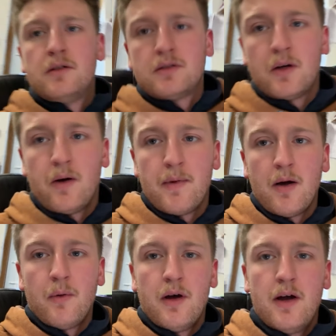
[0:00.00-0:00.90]
So I'm
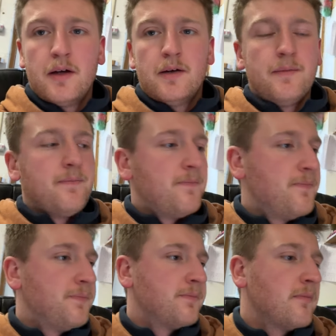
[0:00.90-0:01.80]
at work,
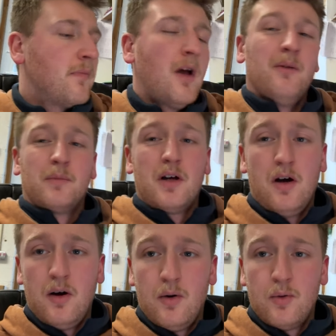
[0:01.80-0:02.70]
I'm
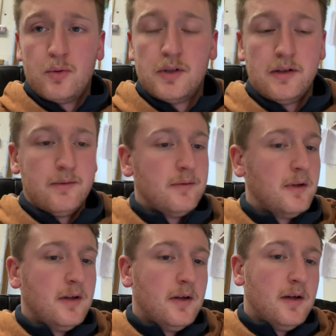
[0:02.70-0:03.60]
cold,
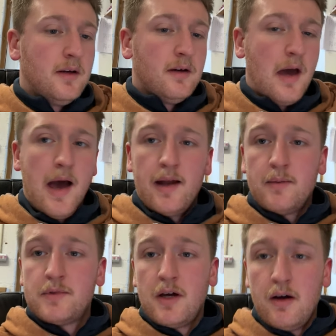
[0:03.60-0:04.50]
and
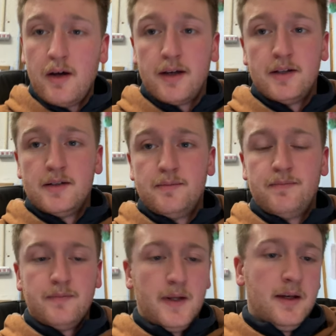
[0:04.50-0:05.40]
I'm tired.
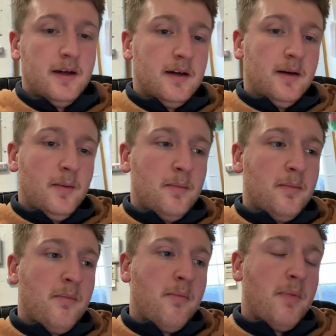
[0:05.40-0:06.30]

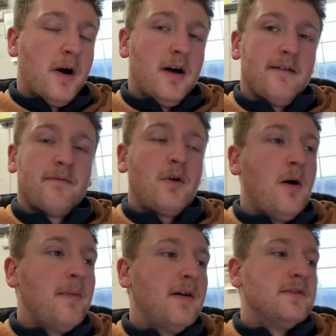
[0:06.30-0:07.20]
But I've got
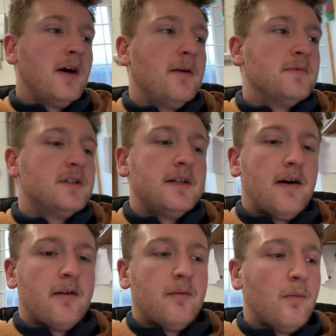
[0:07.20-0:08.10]
a bit of time to sit
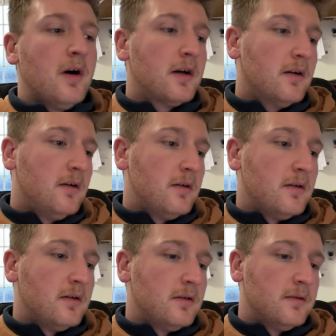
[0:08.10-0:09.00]
down and work
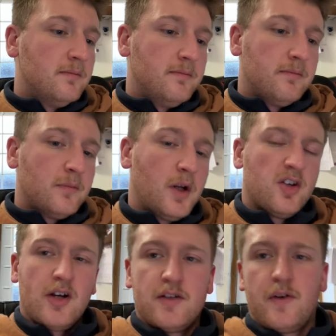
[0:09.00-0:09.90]
on. I'm gonna
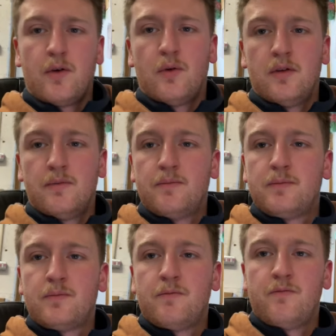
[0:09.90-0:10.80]
transfer all the
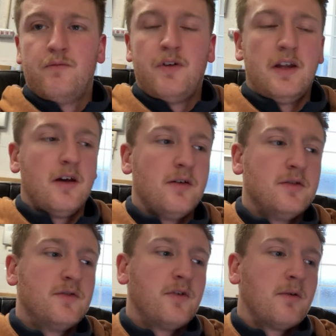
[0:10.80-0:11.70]

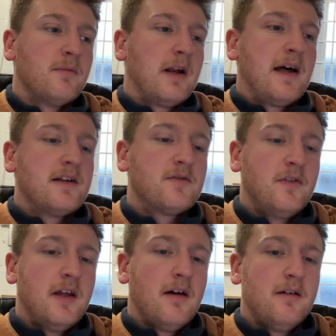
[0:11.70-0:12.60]
videos from the last
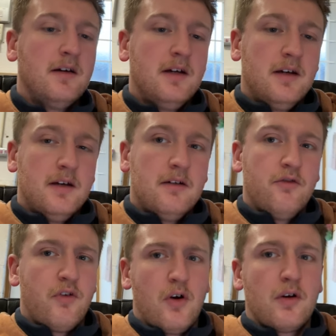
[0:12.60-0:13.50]
video
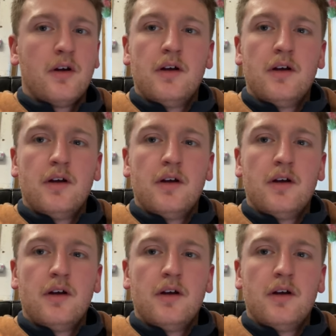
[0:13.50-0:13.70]
vlog